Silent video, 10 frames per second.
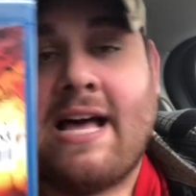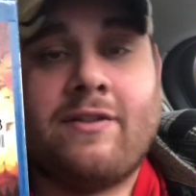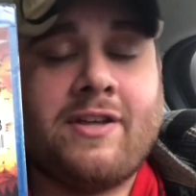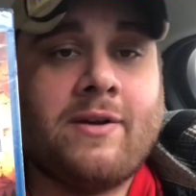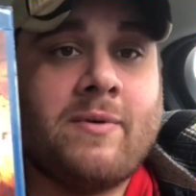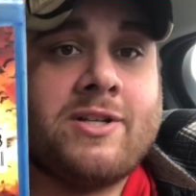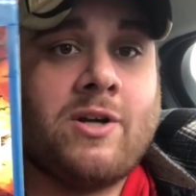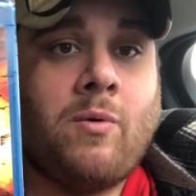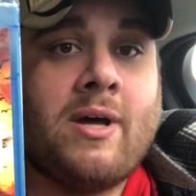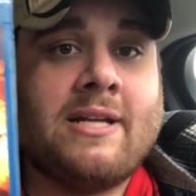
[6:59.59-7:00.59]
down the
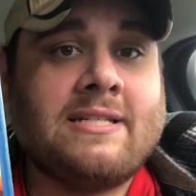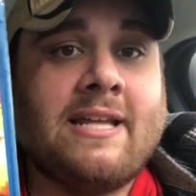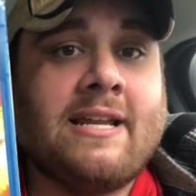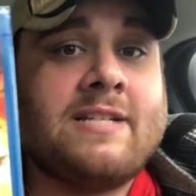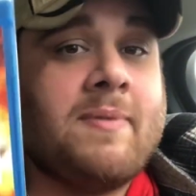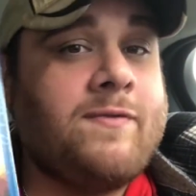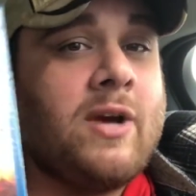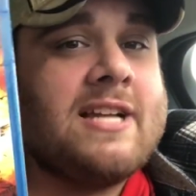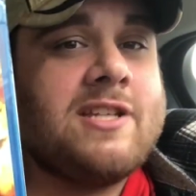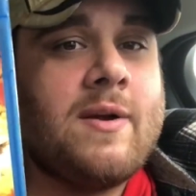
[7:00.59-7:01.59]
original one and see how it is. But if you
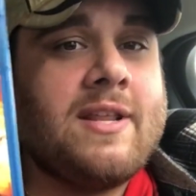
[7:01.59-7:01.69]
guys know